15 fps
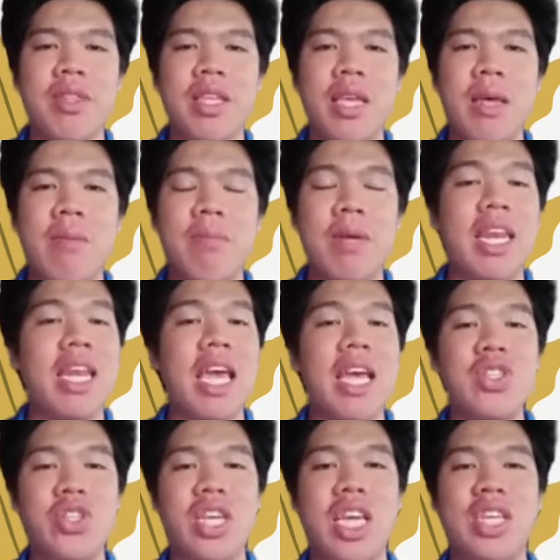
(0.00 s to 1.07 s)
but in
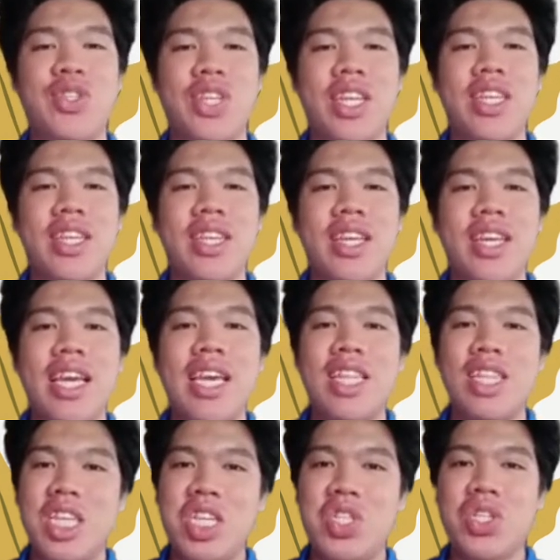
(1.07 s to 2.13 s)
education,
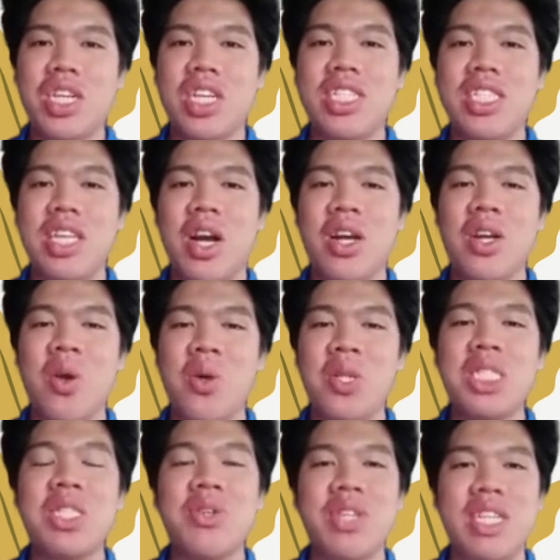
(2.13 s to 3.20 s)
teachers are
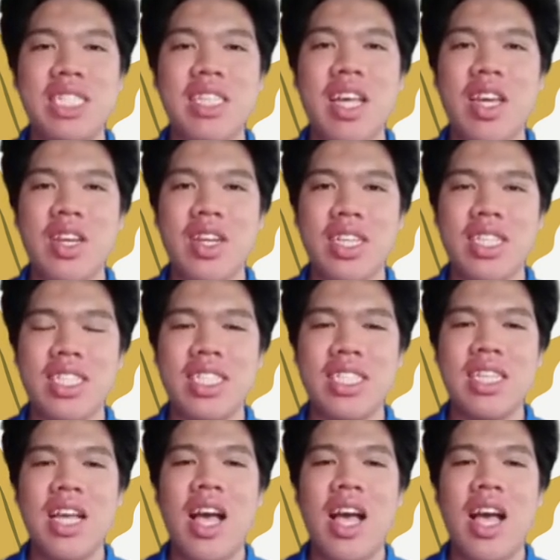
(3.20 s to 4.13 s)
also designers.